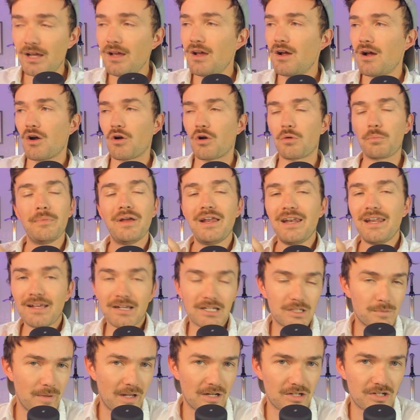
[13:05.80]
or mini
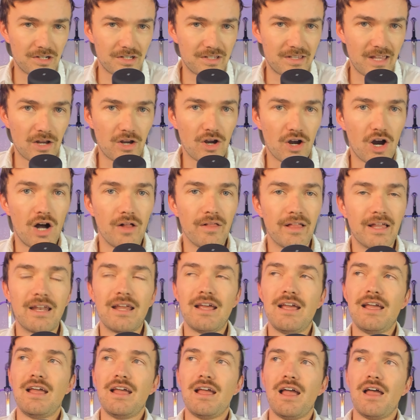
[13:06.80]
expansion as they call it,
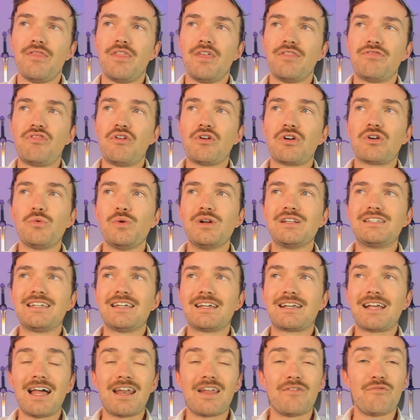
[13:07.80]
that they're going to
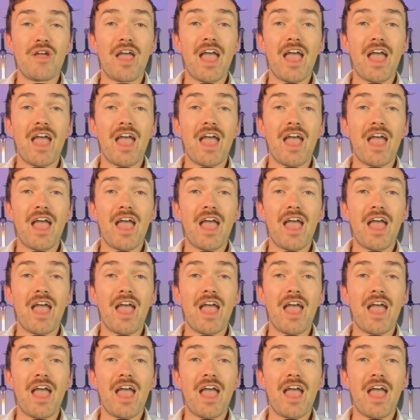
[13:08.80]
kind of